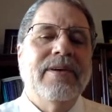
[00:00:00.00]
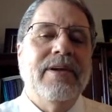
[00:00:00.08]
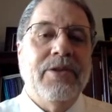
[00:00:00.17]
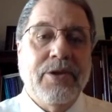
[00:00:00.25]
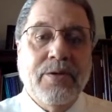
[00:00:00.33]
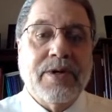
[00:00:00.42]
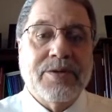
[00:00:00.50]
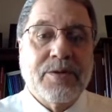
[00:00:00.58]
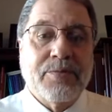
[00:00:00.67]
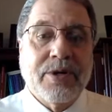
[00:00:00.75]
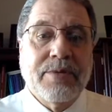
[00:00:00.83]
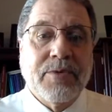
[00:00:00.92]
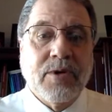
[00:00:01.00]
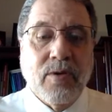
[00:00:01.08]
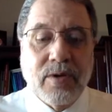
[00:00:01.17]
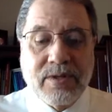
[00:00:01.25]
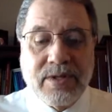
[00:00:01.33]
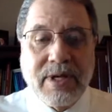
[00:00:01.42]
And the U.S. Supreme
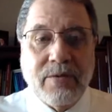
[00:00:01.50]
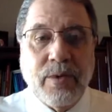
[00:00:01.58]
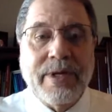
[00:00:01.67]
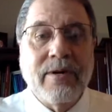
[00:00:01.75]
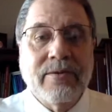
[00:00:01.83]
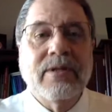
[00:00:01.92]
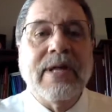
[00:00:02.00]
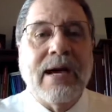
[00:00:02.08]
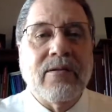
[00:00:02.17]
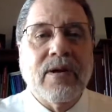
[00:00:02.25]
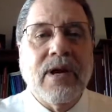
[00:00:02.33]
Court said, we don't allow